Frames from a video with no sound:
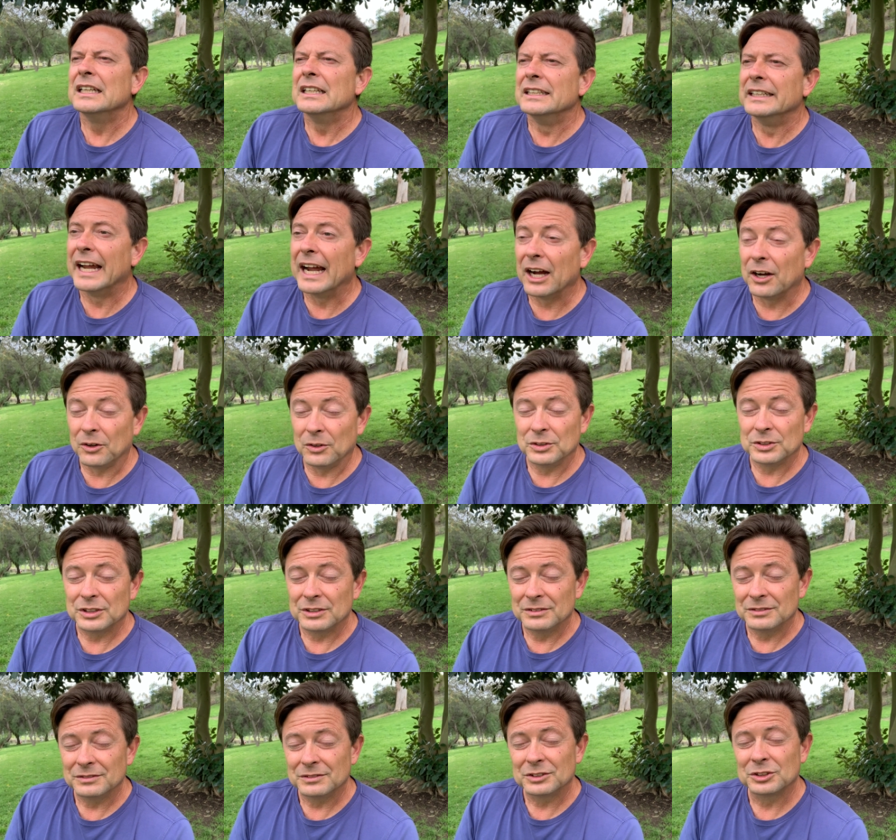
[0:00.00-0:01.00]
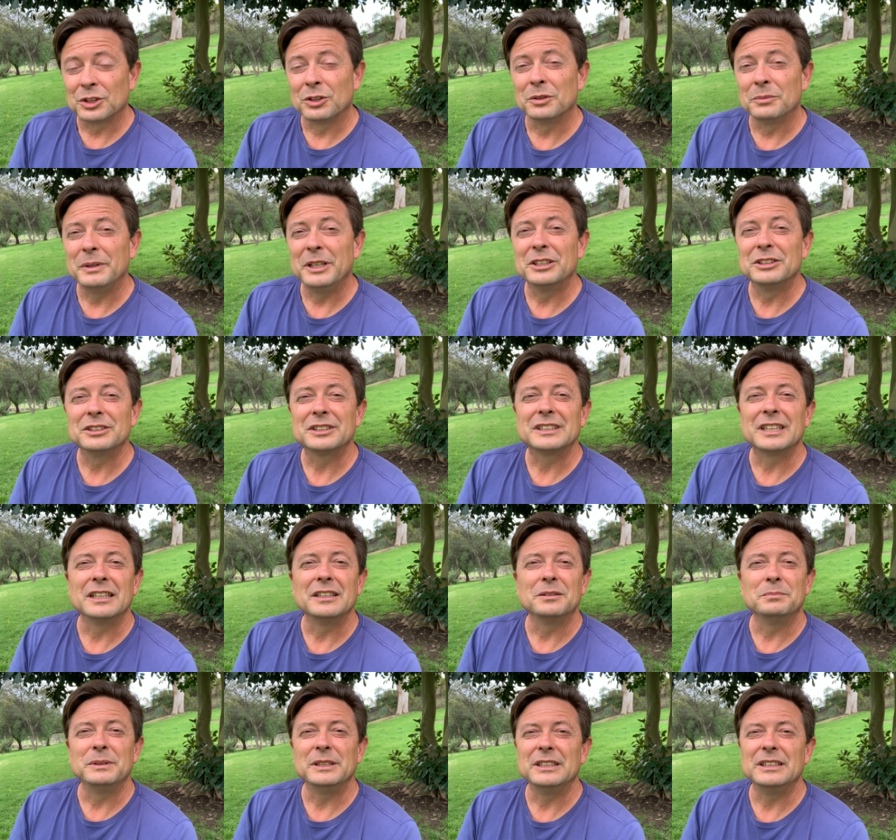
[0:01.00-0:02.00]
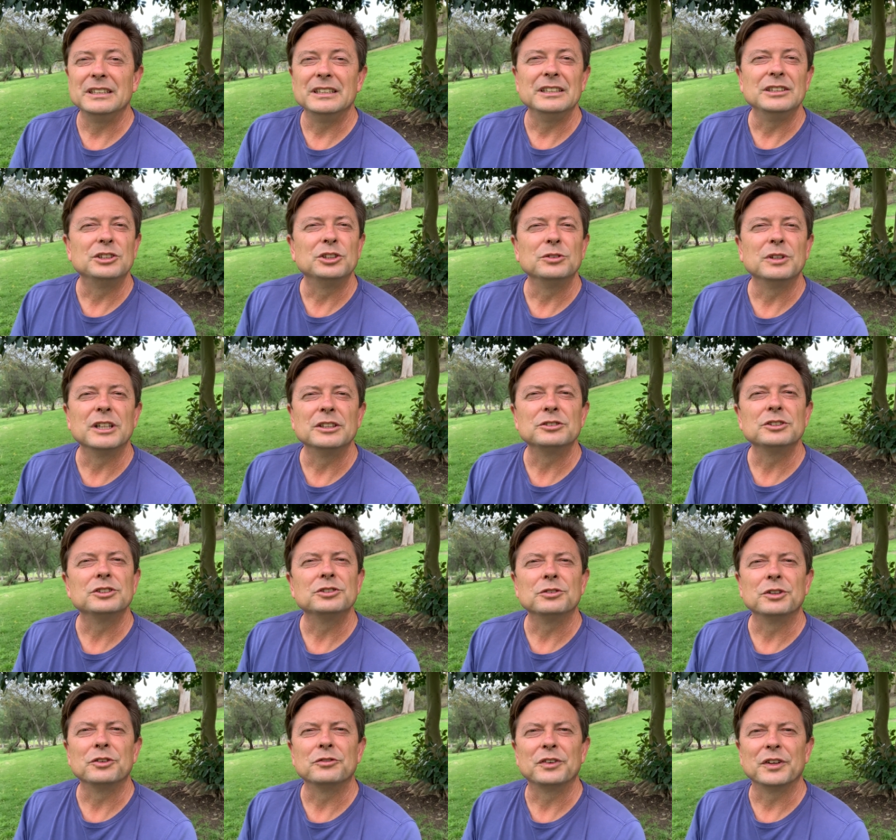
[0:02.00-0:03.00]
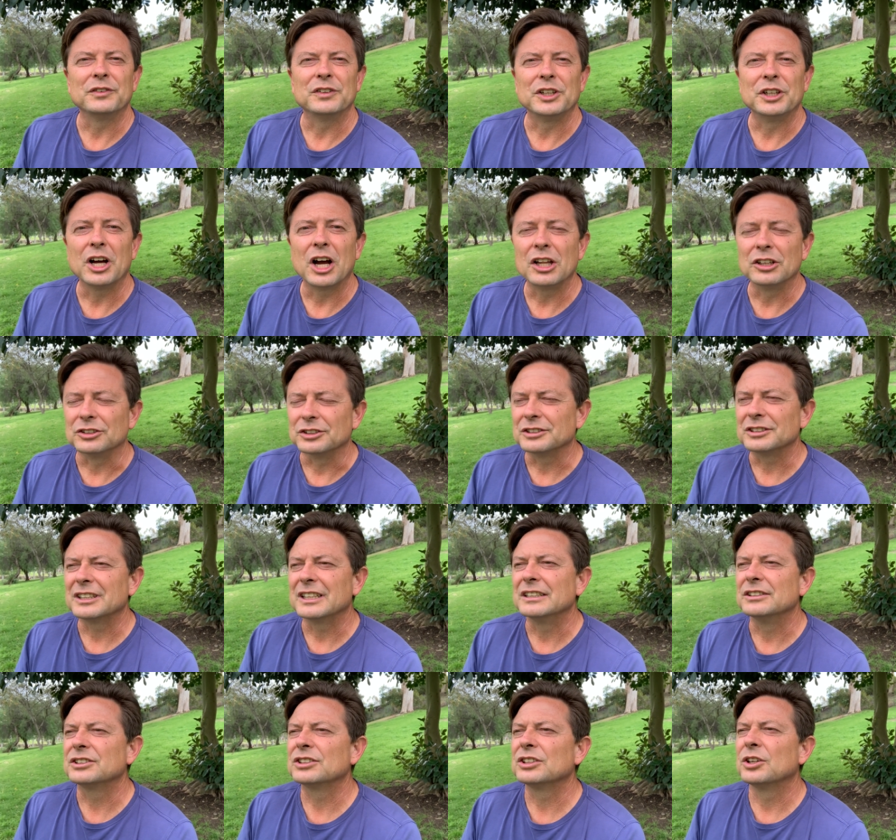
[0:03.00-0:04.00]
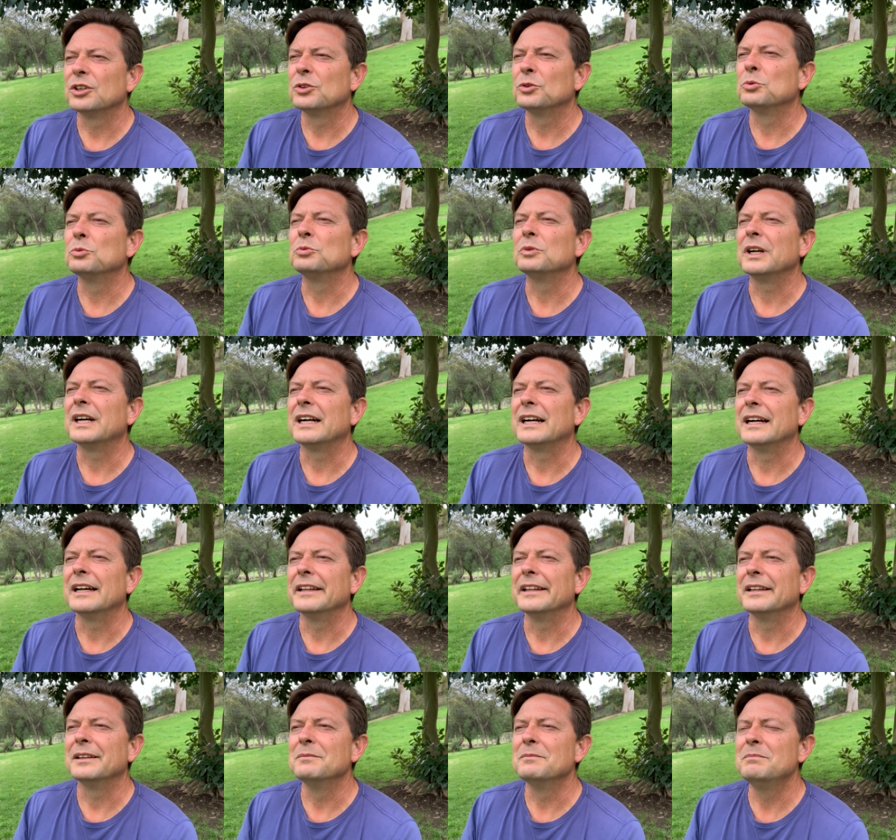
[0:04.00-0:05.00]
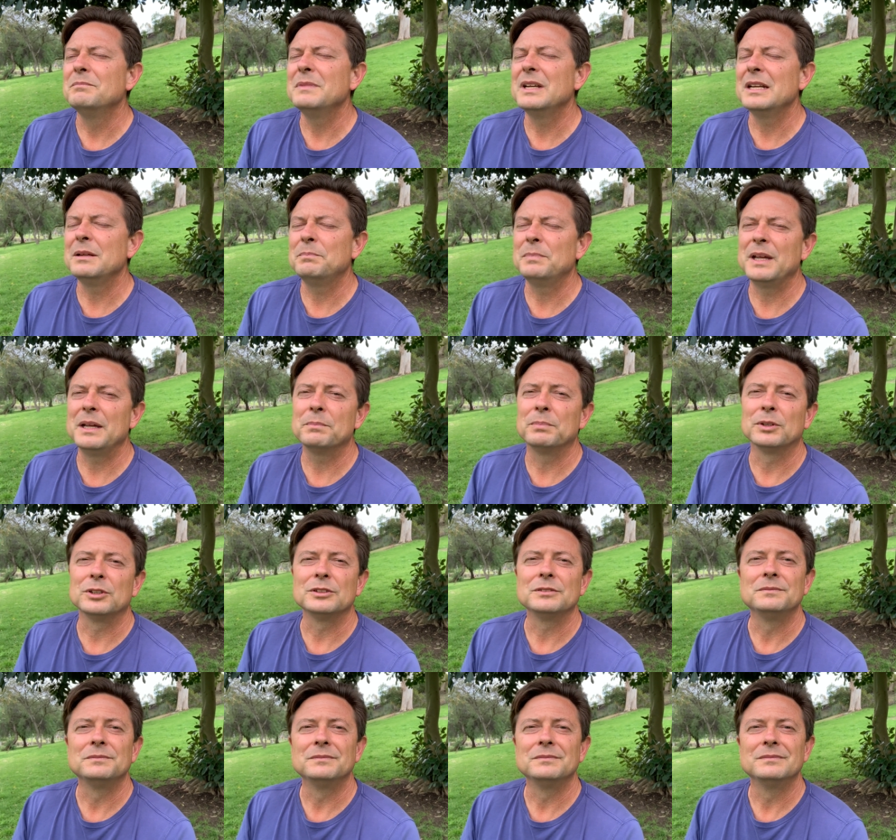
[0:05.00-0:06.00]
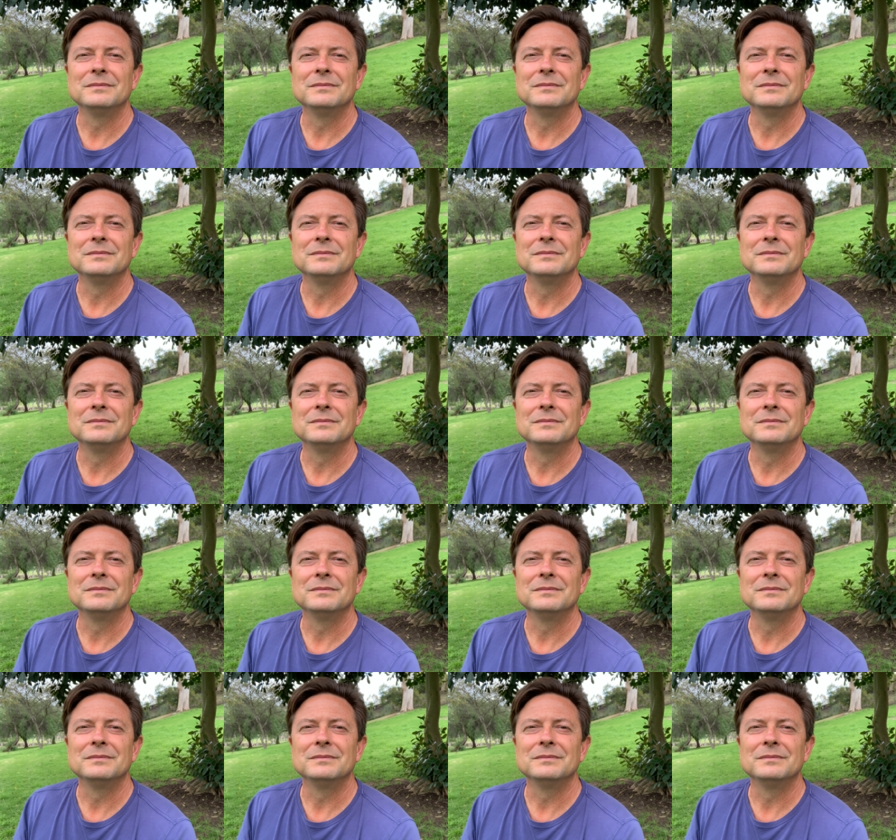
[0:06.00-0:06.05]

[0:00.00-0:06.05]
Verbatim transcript: now solar meters tend to be 200 250 dollars and so uh, many people